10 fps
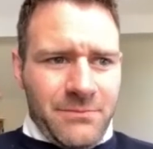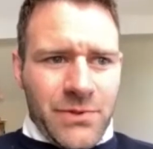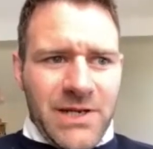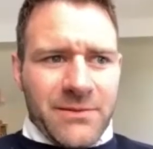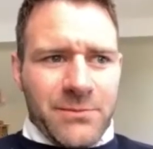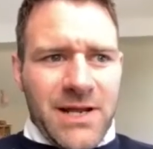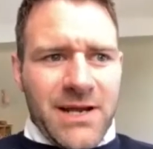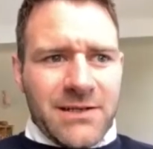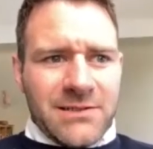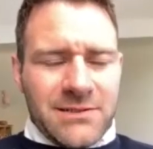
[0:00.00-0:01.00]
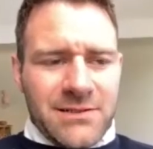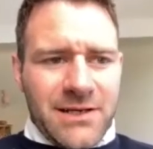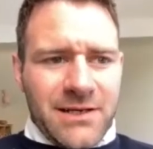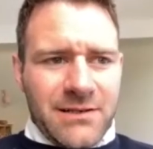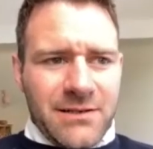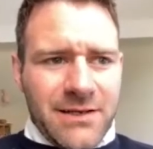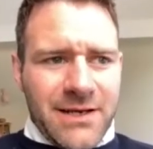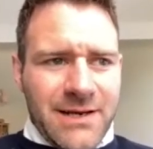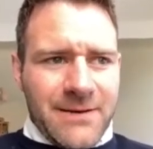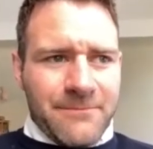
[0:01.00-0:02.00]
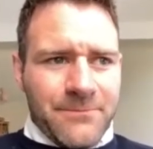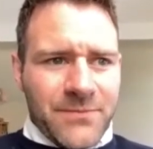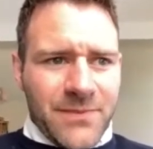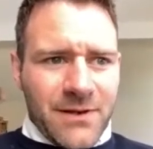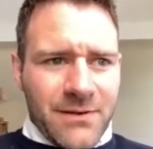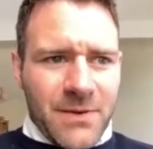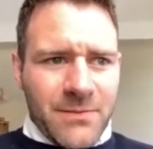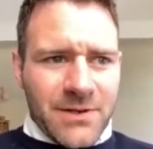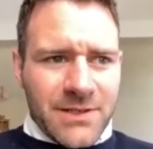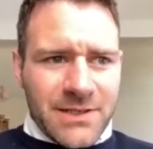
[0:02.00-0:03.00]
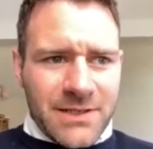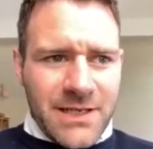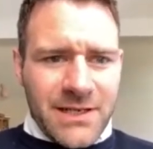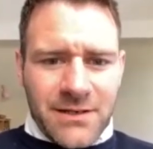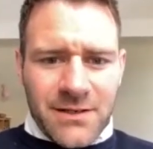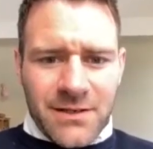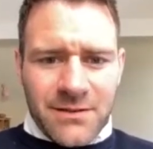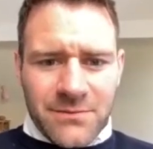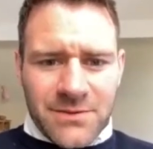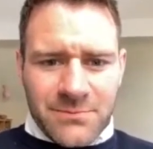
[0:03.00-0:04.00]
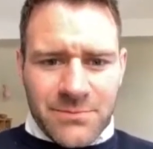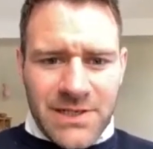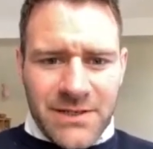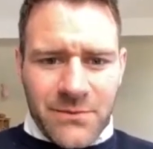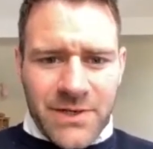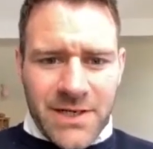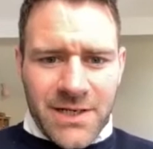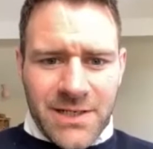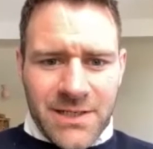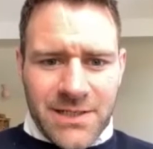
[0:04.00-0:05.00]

brilliant players. Like, I remember Keane Ahern was a brilliant winger,